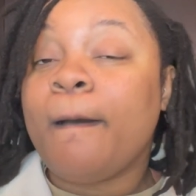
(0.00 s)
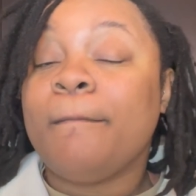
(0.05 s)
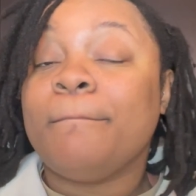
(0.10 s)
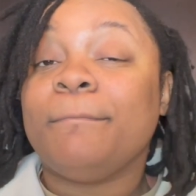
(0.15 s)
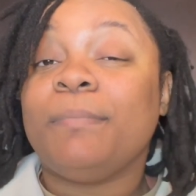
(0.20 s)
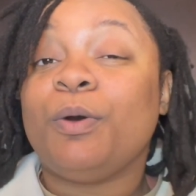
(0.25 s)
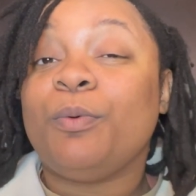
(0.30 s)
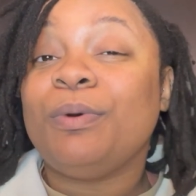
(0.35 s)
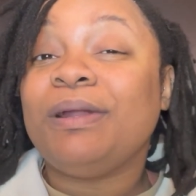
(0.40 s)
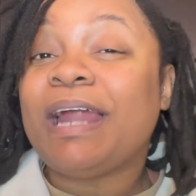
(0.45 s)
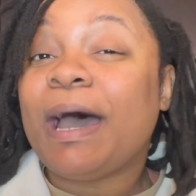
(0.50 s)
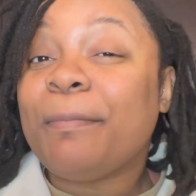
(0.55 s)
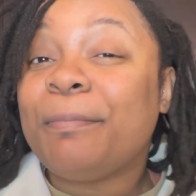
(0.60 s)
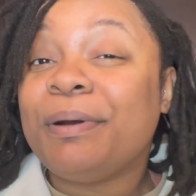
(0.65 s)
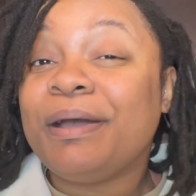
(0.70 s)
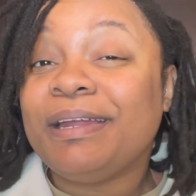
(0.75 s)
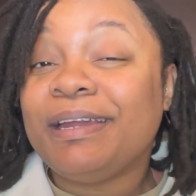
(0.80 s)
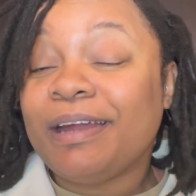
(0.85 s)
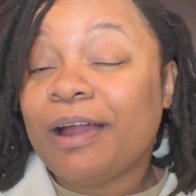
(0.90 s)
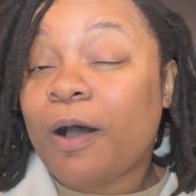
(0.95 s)
But when I
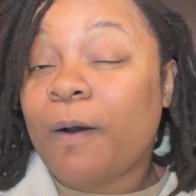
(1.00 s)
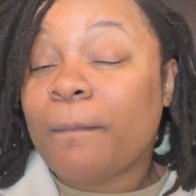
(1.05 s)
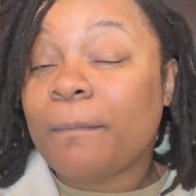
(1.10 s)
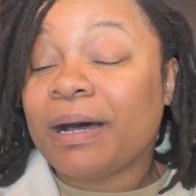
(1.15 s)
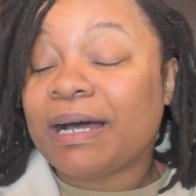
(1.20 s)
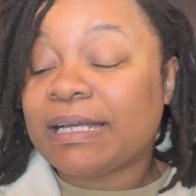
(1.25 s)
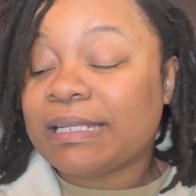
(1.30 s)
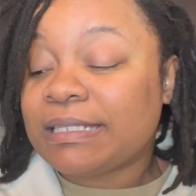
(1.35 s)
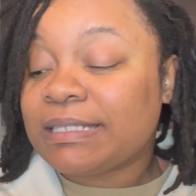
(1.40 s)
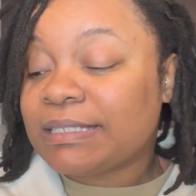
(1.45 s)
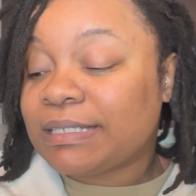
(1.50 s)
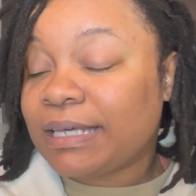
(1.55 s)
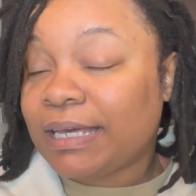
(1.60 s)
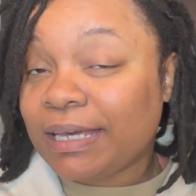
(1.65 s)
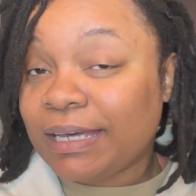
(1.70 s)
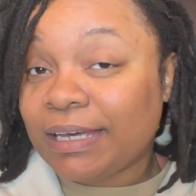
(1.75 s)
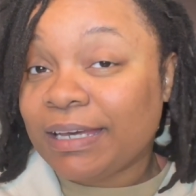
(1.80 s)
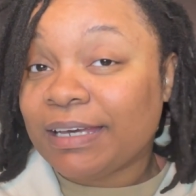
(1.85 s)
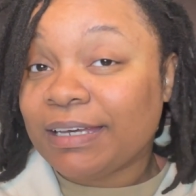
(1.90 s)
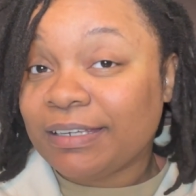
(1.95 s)
put it on my
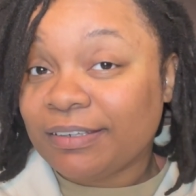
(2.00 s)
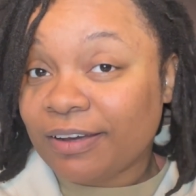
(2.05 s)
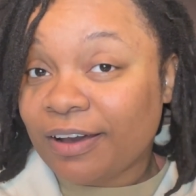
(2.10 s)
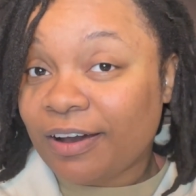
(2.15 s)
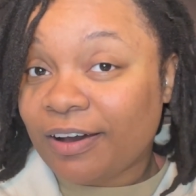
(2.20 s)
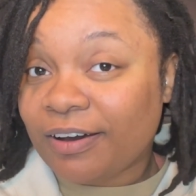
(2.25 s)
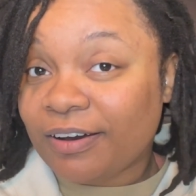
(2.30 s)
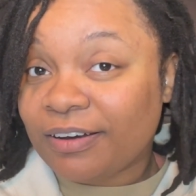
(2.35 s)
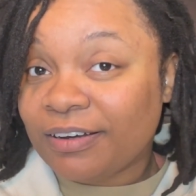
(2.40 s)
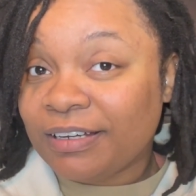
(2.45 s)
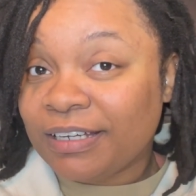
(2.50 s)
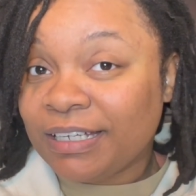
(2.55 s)
skin, y'all,